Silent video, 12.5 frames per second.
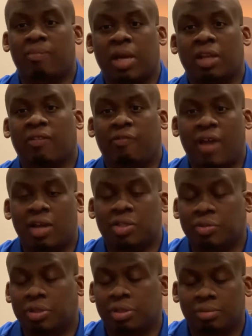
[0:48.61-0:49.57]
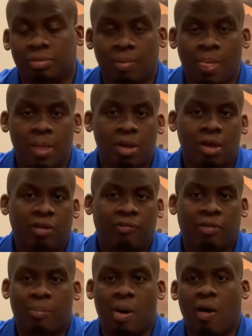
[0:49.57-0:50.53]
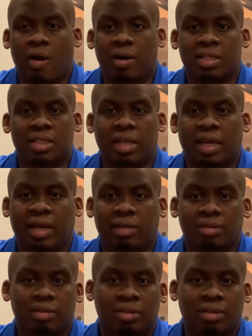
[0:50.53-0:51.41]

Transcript: manufacturer for parts that